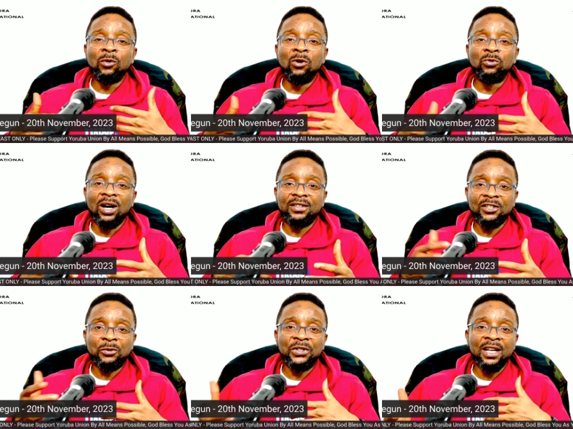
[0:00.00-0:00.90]
Who has
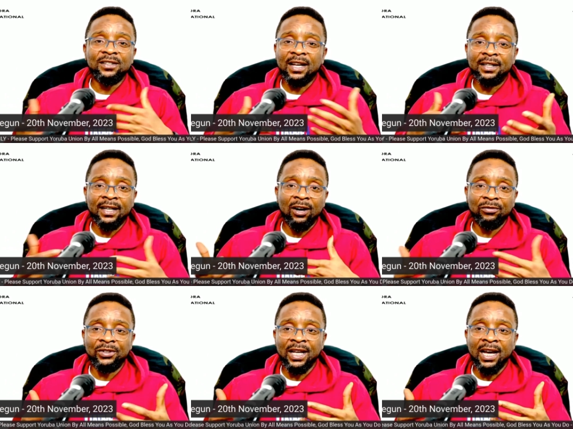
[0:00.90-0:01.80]
experienced either of
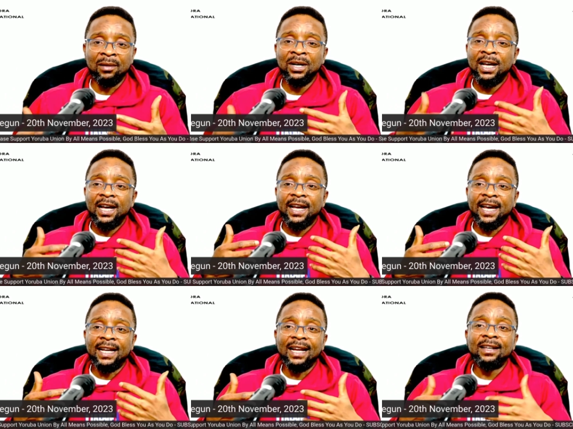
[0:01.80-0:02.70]
them can
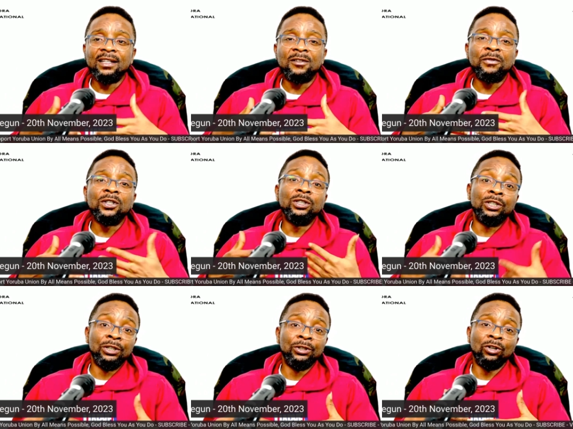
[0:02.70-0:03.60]
at least feel and
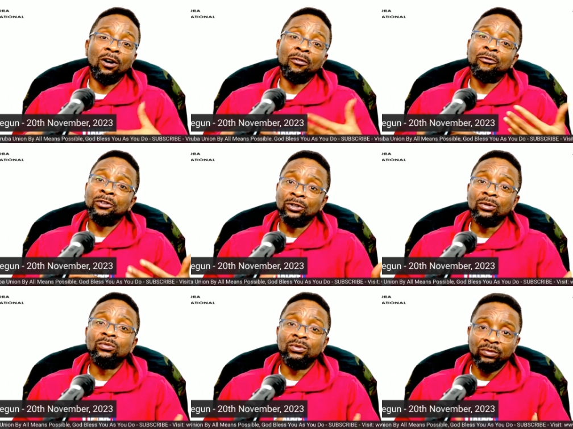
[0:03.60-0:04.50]
good or feel,
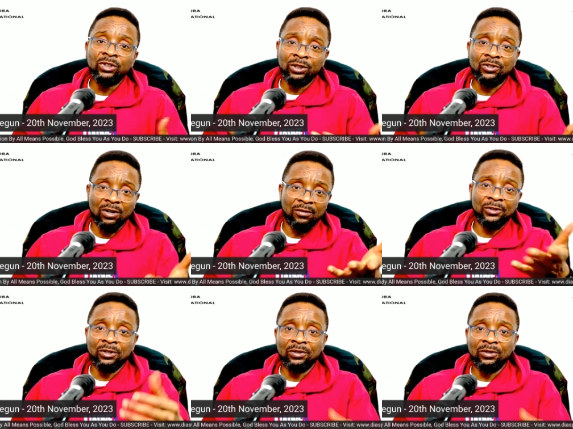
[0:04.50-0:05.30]
you know, sort of, you know,